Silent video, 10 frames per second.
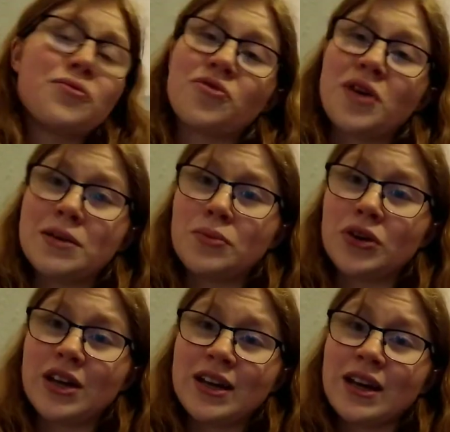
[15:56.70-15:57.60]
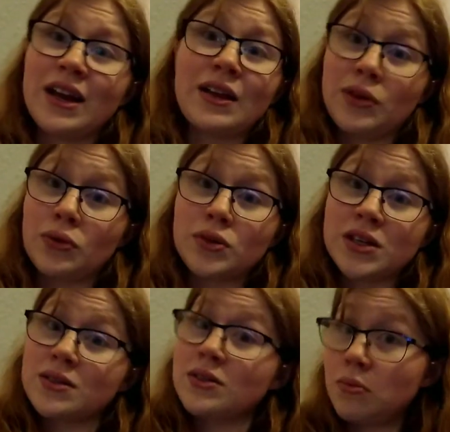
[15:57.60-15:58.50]
for anybody in the
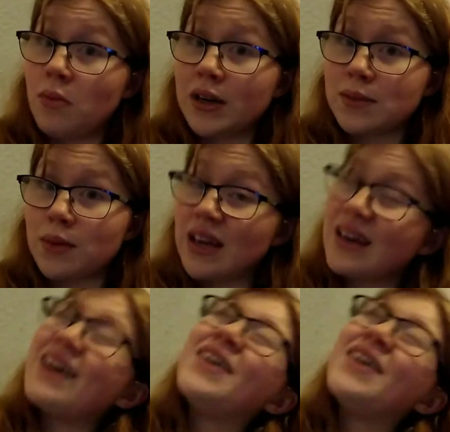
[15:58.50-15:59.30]
audience who might be.